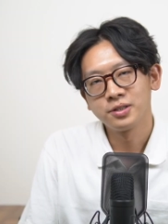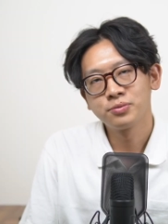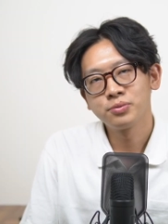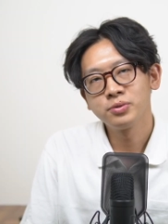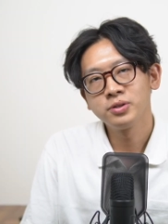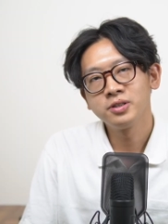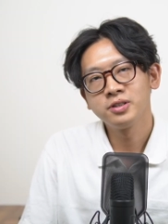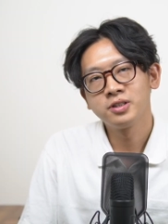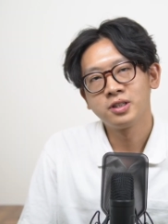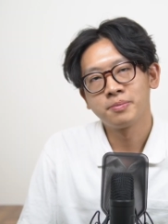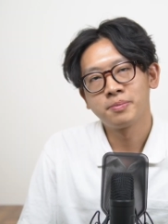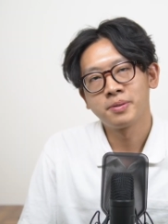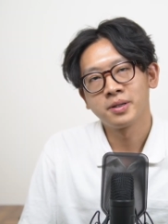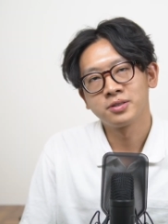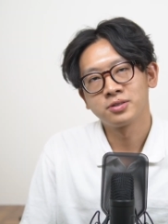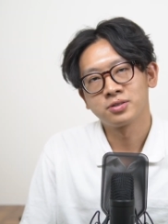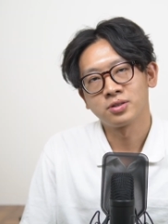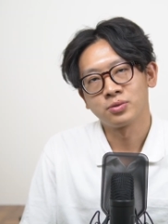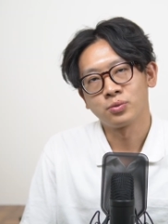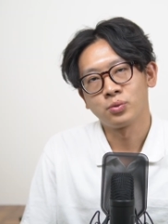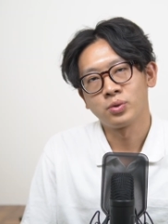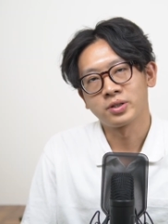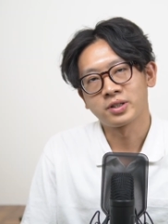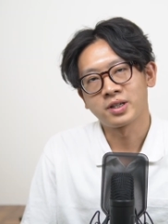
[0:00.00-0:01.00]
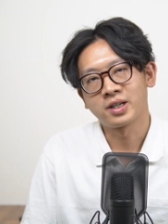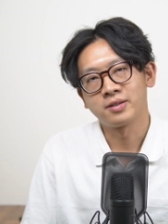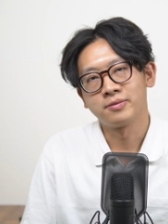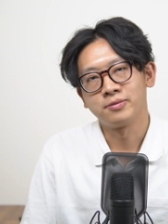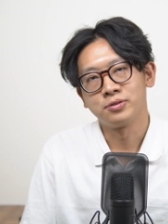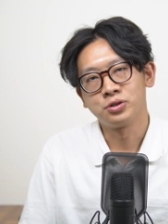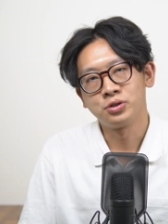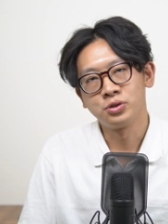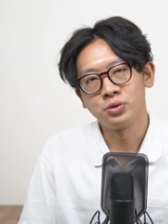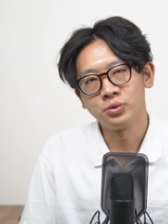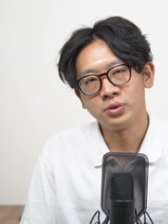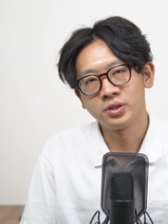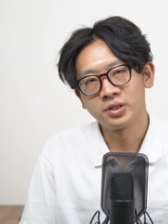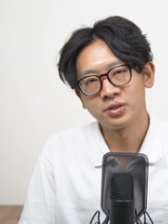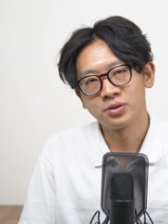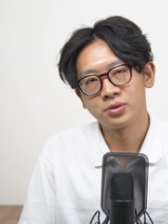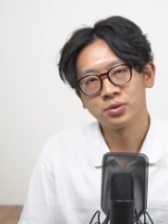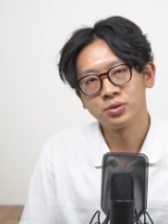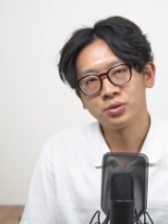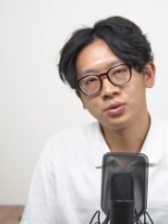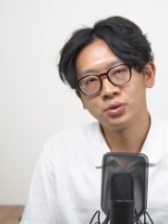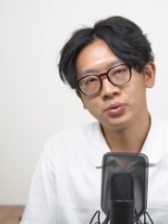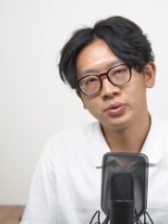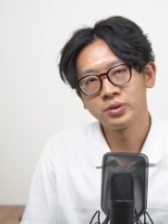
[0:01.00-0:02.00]
really depends on what kind of shooting you're
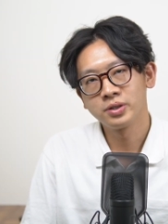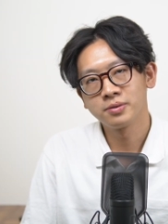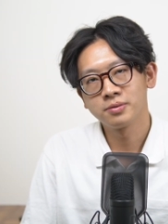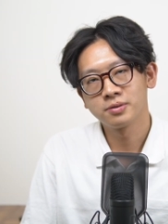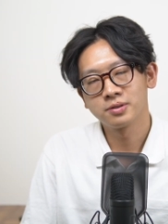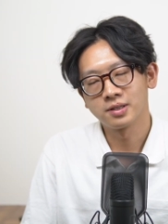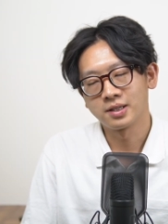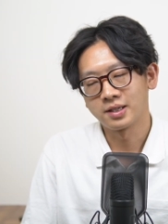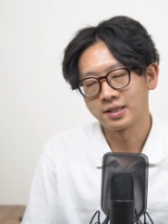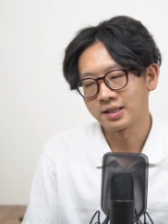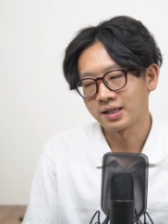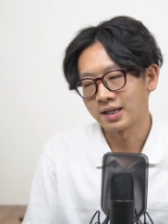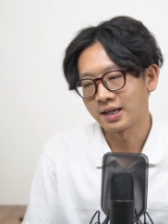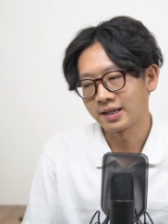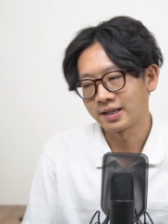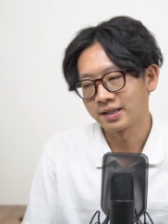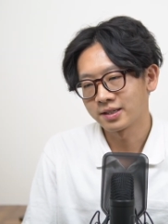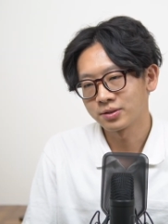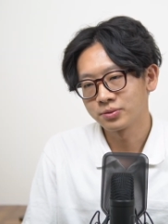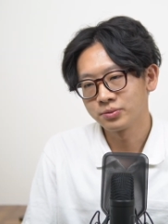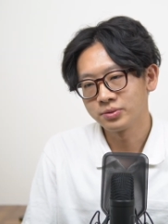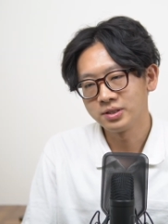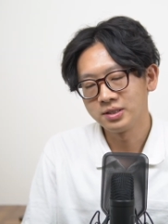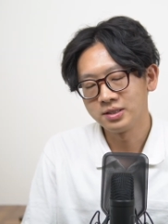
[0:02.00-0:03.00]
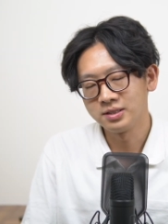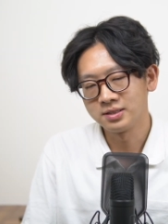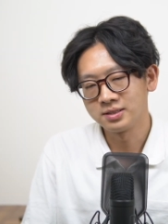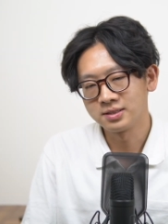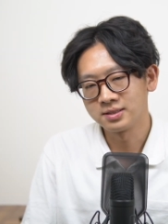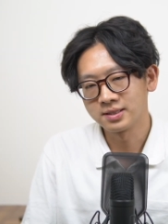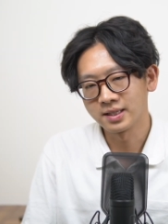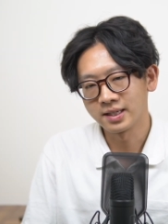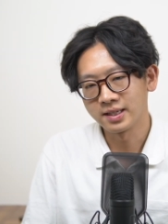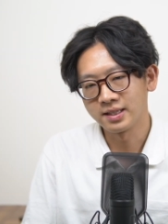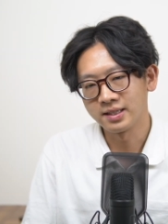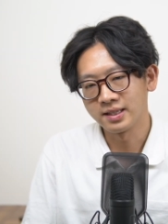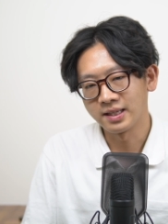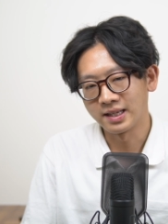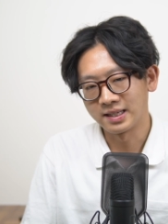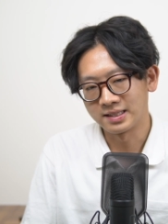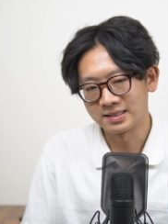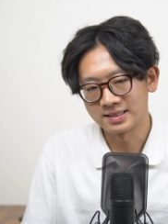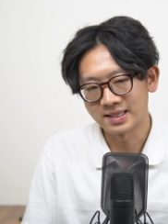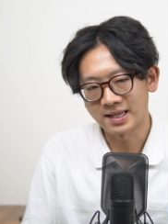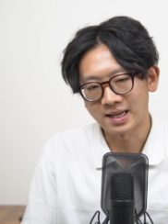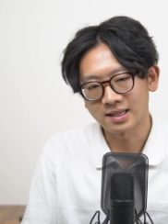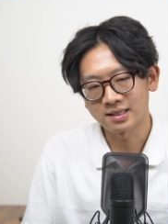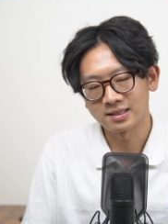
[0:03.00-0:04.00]
doing. Like, I cannot really say
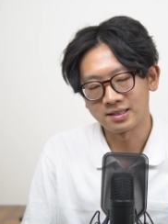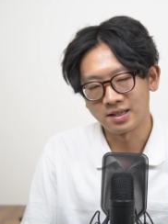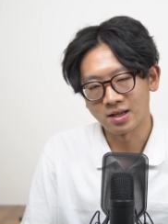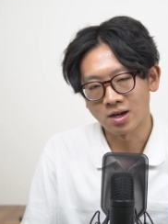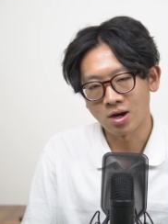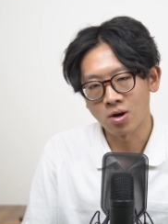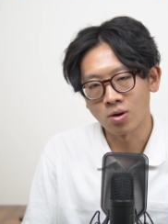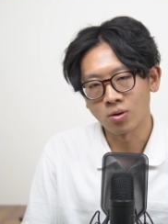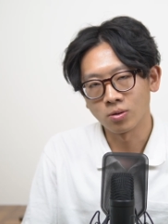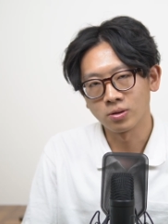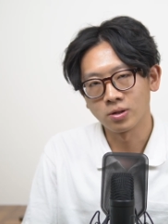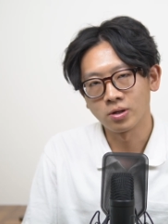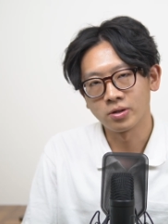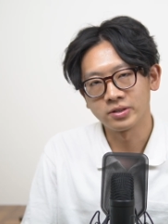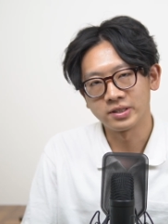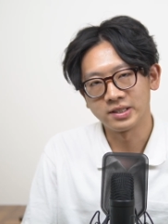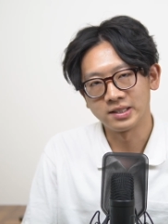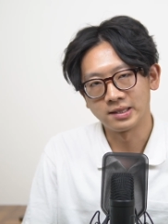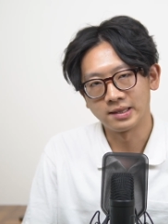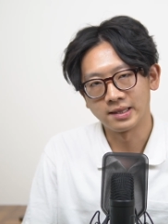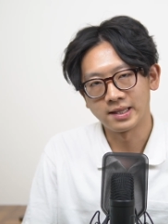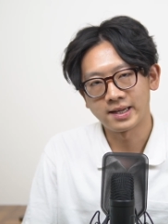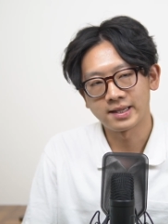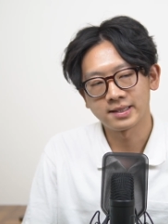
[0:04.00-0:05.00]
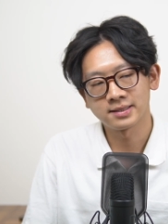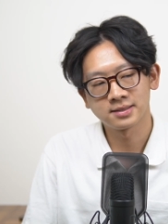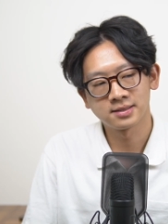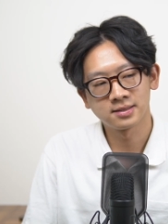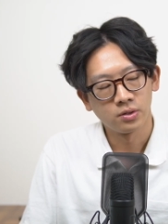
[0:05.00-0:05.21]
exactly how long it lasts.